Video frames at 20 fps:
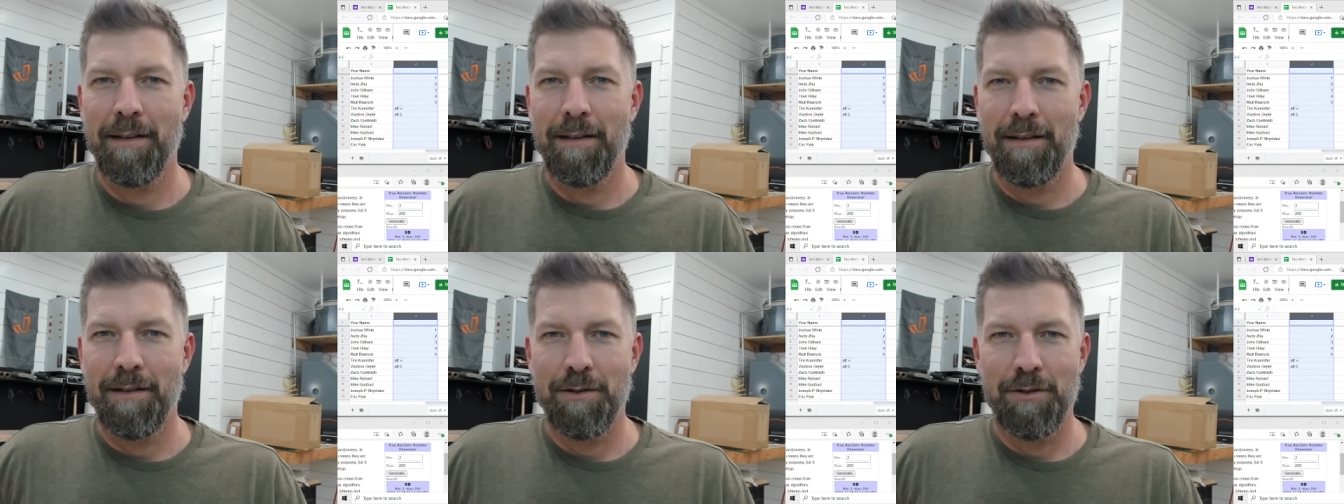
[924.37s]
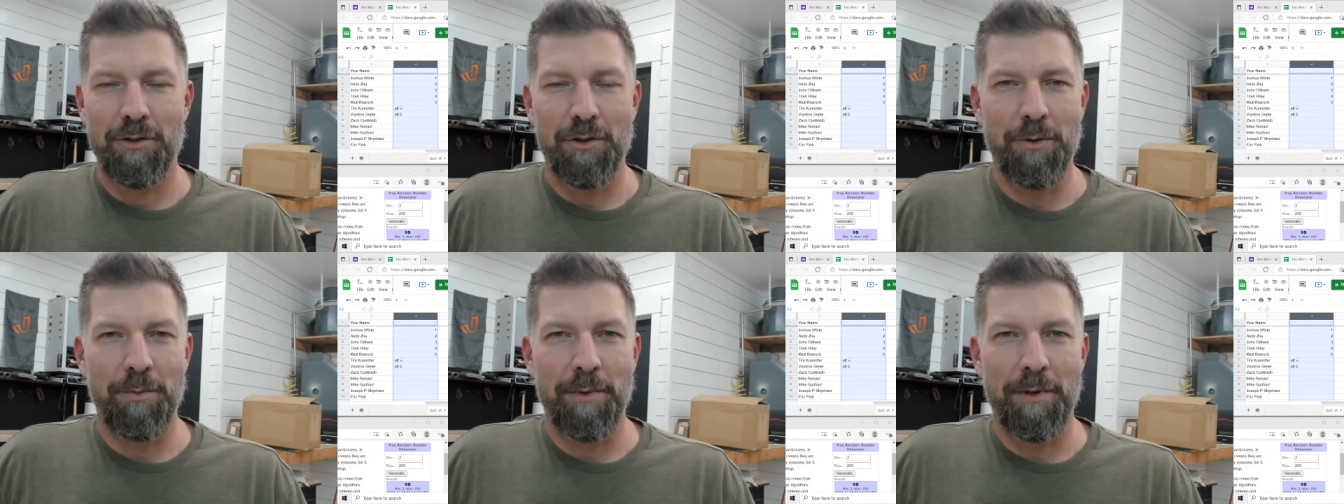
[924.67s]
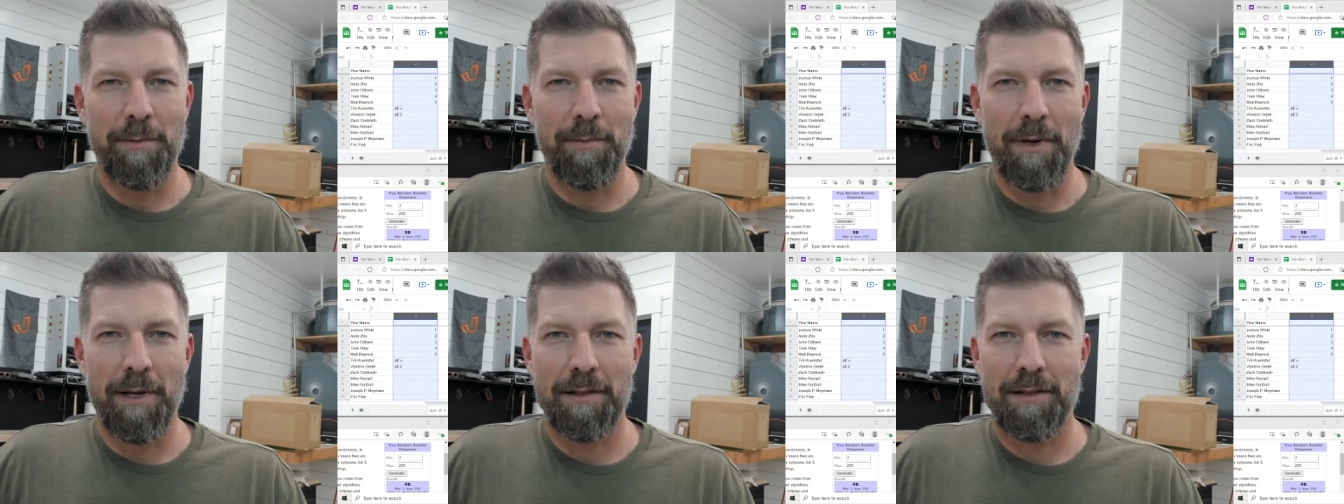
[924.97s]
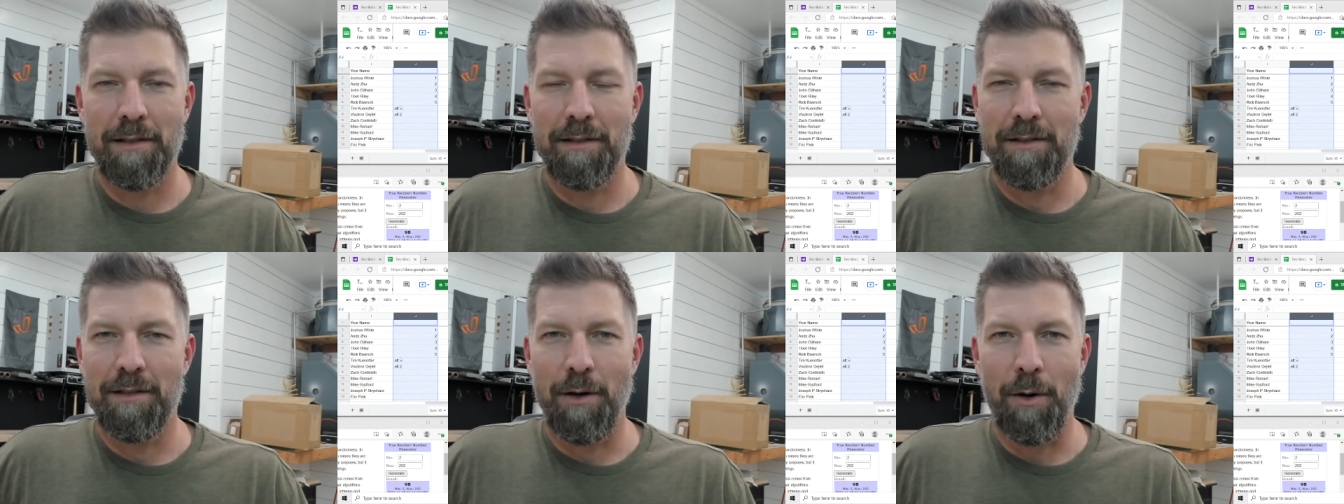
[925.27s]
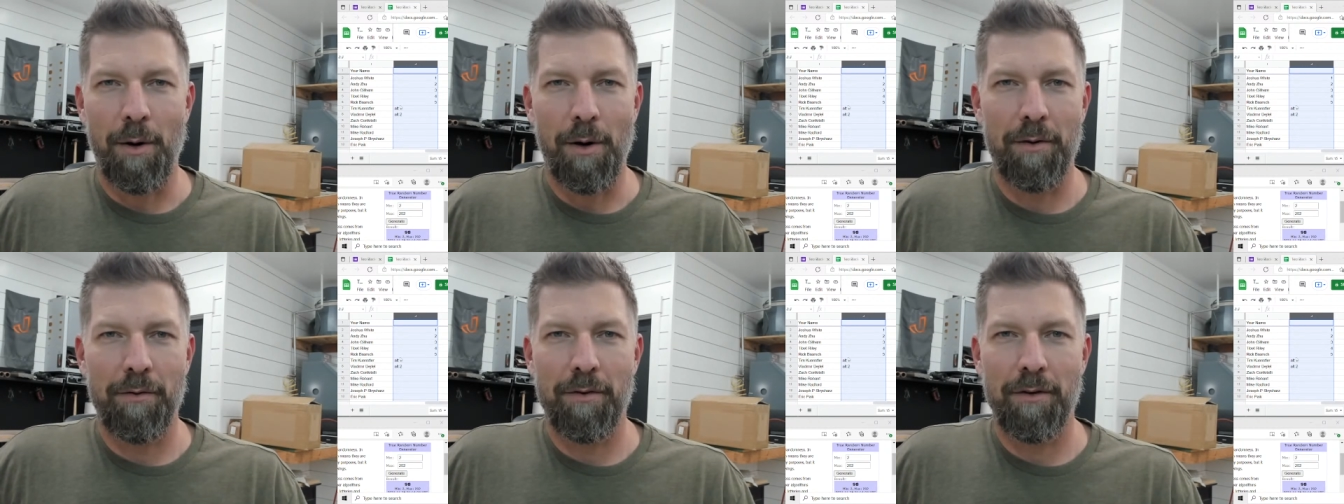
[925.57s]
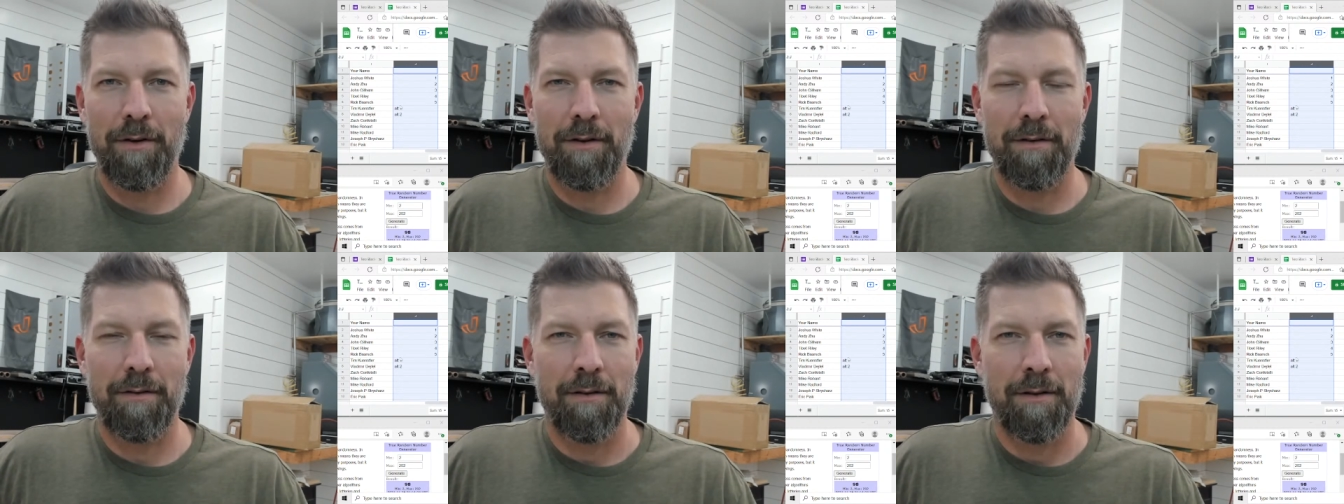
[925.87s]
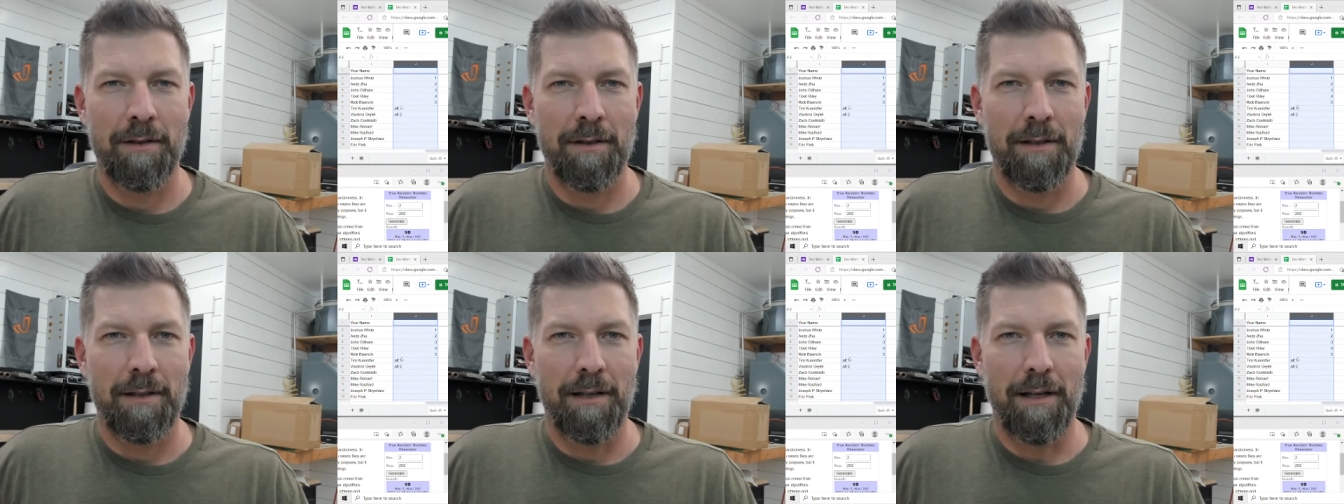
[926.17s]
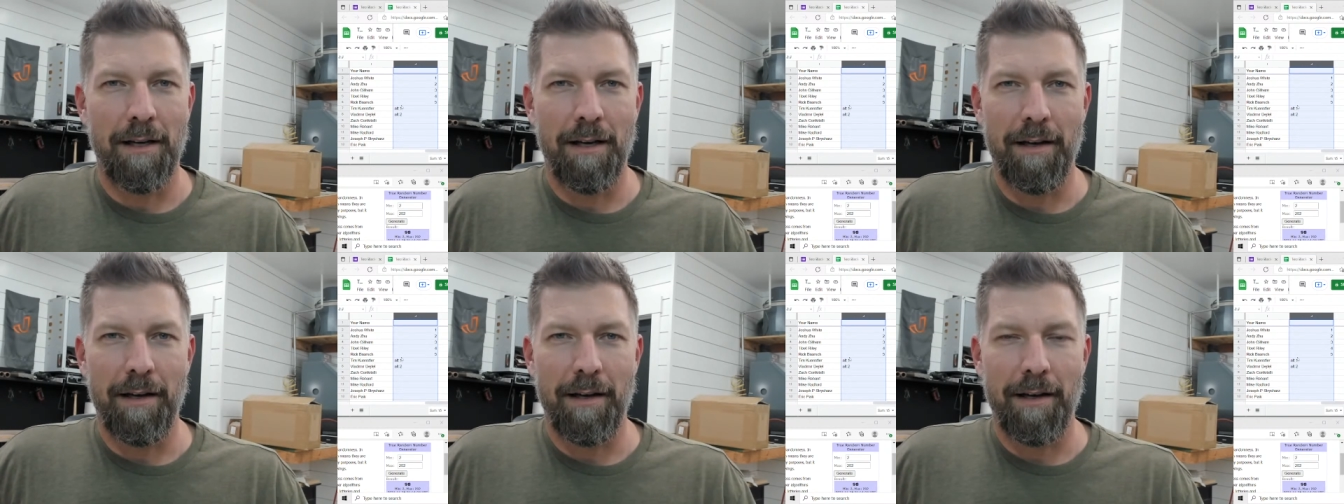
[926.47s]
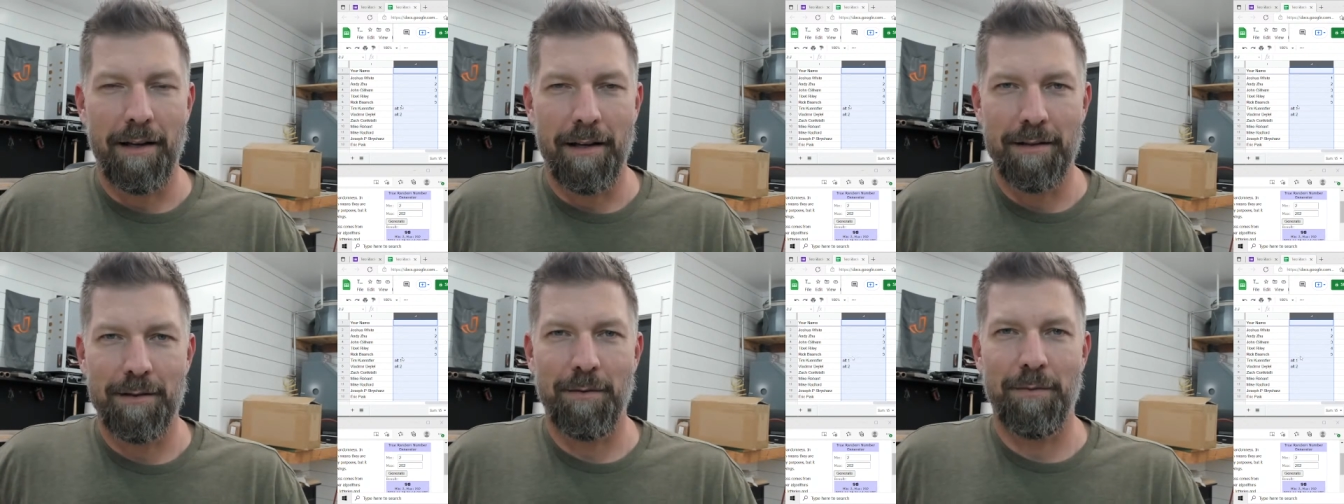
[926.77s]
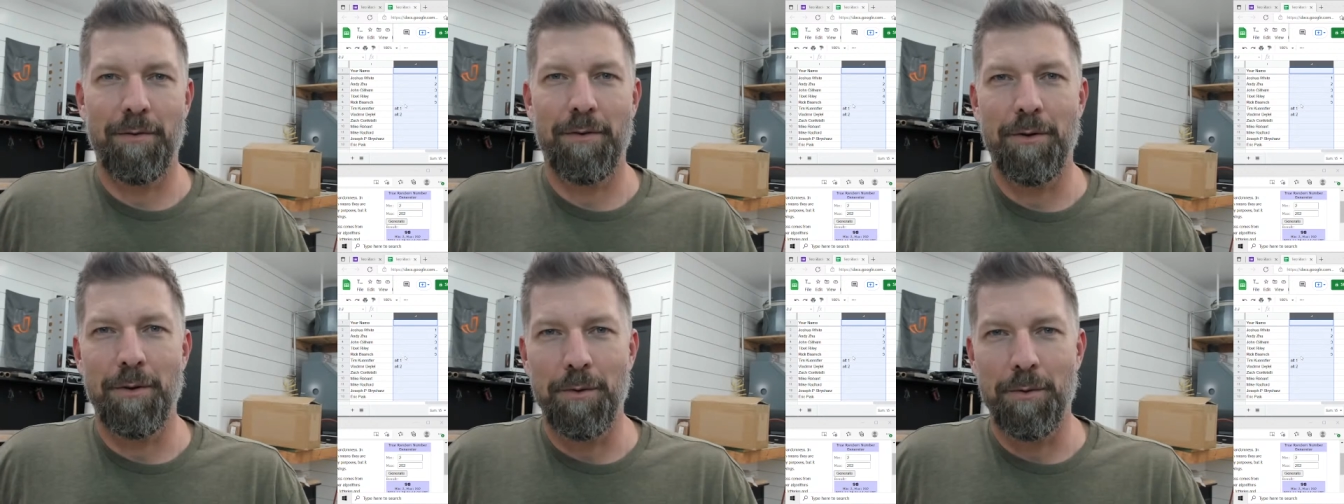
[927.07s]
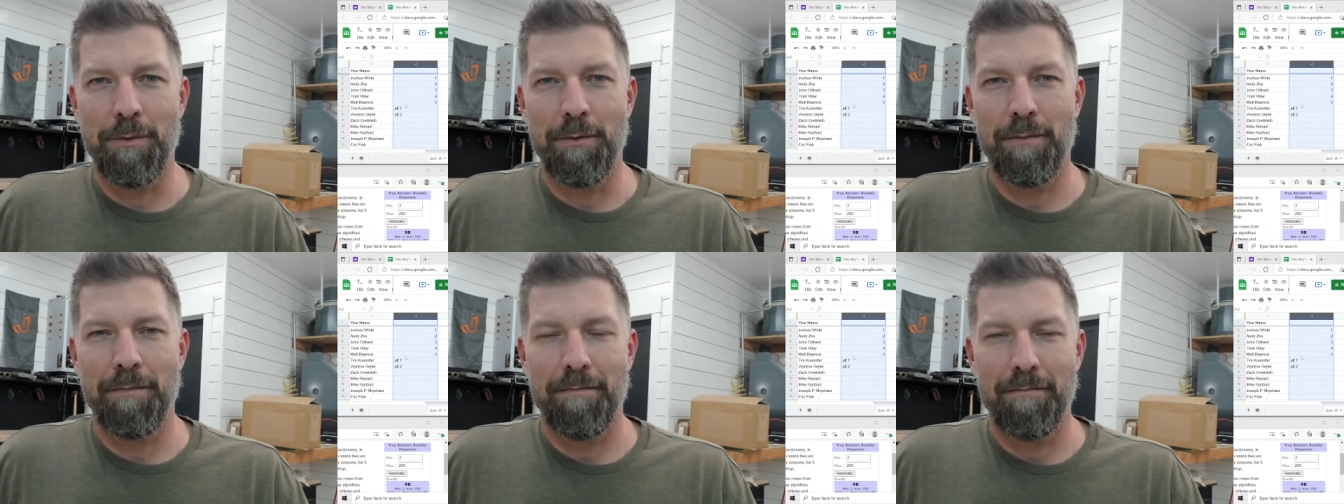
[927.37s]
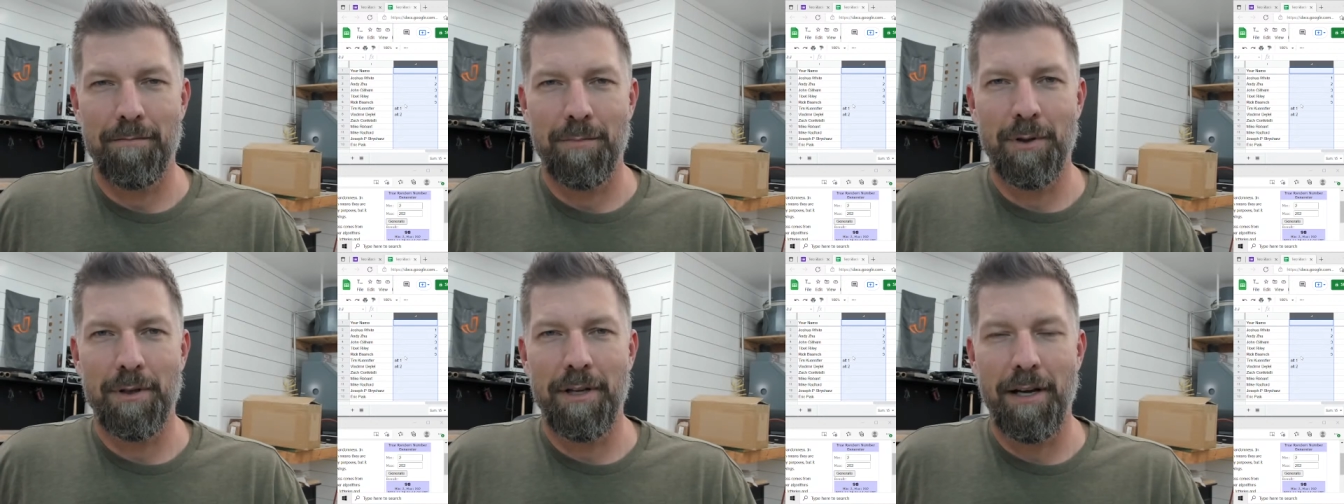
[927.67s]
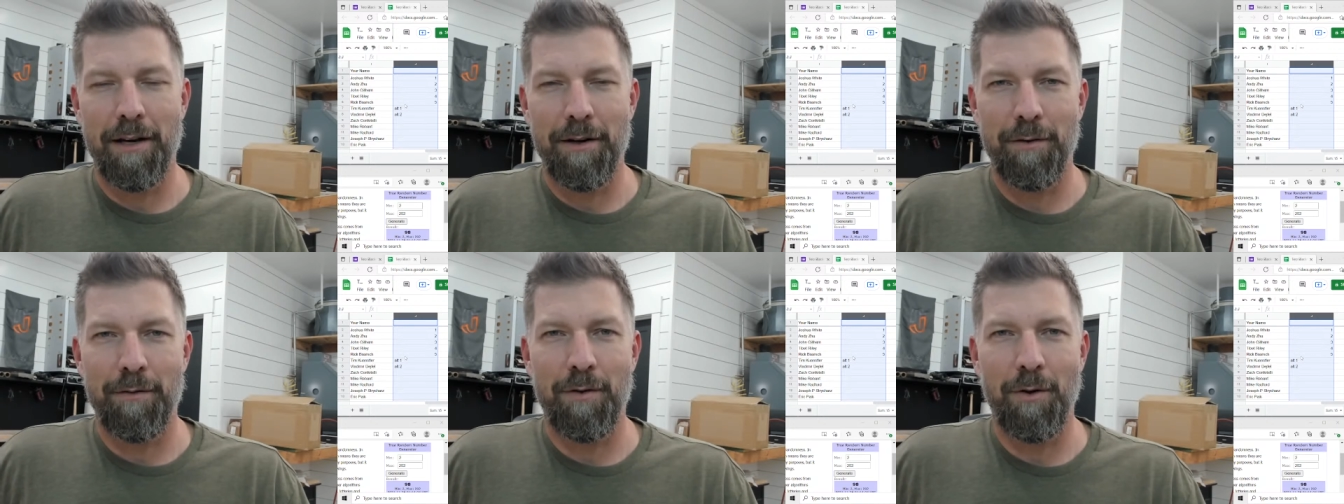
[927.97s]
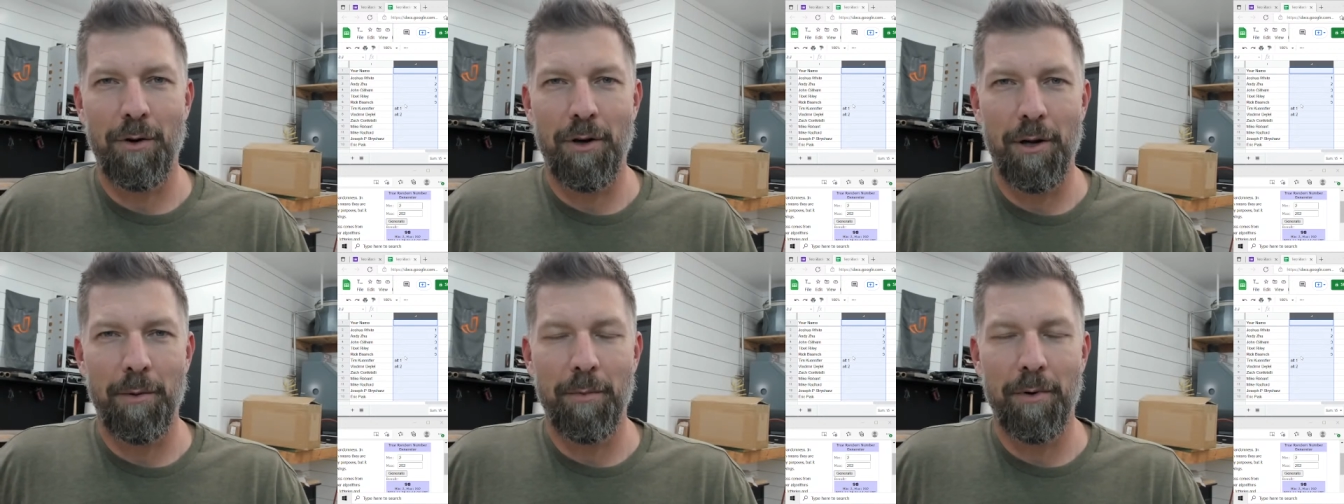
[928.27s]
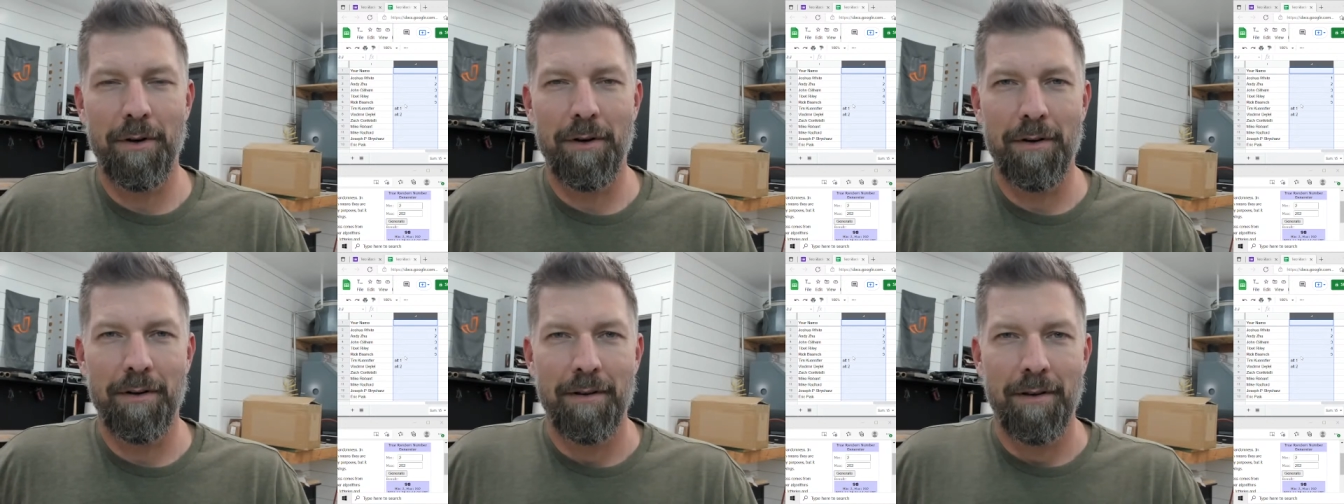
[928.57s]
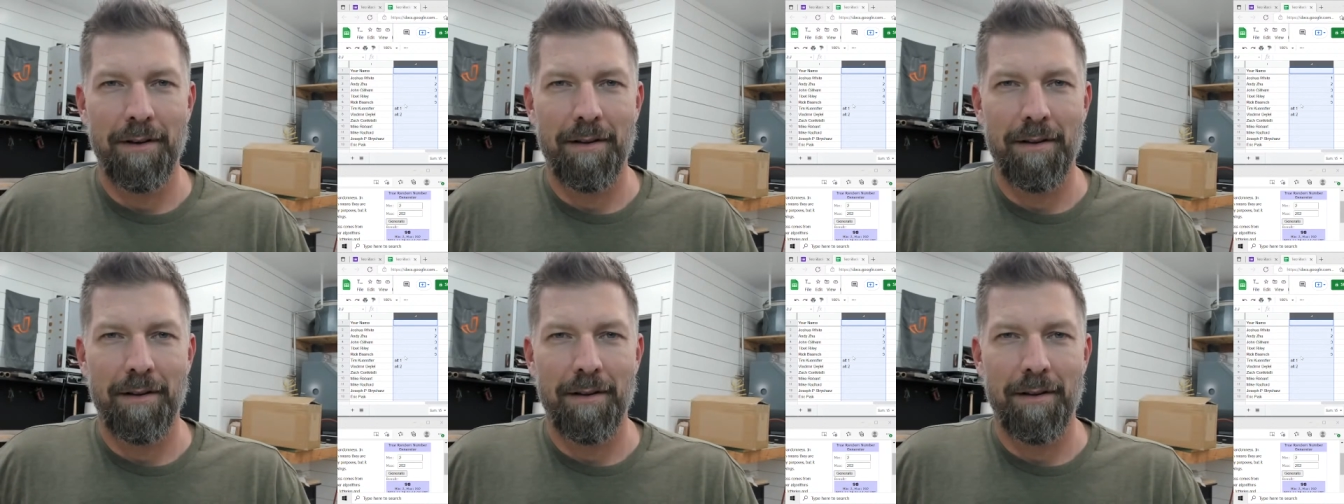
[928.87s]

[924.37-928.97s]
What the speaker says: Shoot me a message. However, I guess if you put down your phone number,